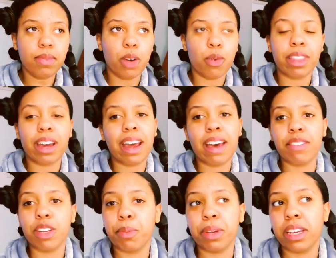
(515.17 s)
without having
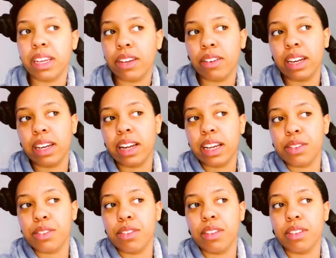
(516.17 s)
to put heat on it. I
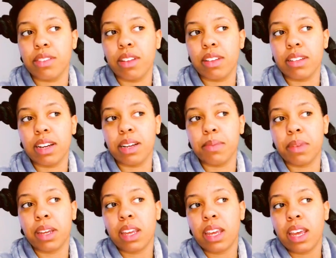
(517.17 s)
used to do this all the time
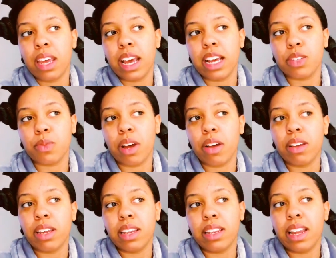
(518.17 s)
as well.
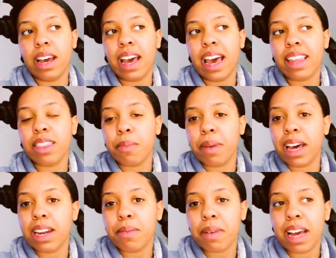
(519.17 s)
Now at the
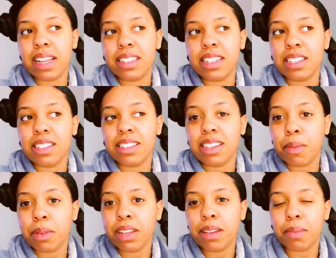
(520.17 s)
bottom, I tend to
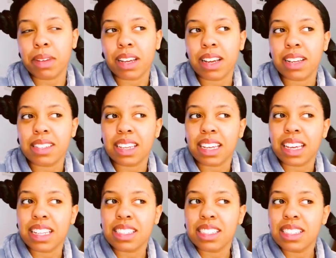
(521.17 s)
double it because it
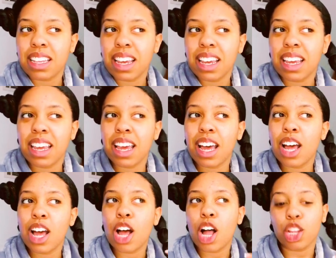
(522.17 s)
gets
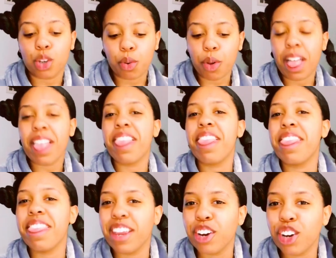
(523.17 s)
a little
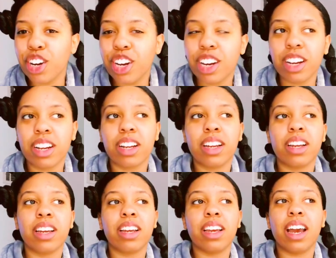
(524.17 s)
thinner.
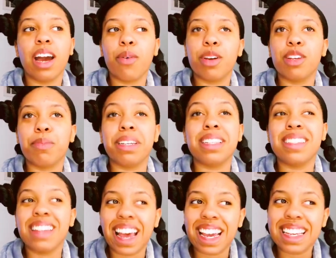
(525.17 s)
I want it to be
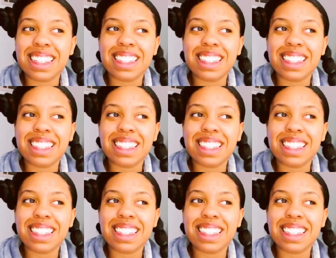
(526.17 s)
tight,